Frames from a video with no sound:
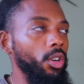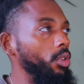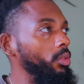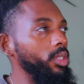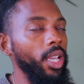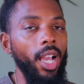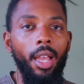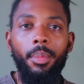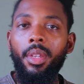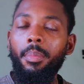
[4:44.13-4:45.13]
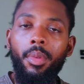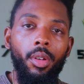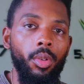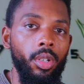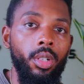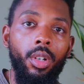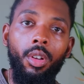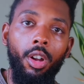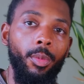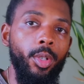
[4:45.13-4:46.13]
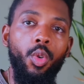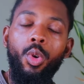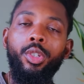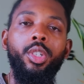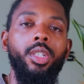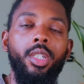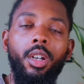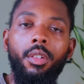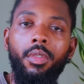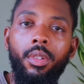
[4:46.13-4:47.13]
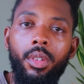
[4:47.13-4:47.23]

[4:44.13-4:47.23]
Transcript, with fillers: own time in the mirror or record yourself.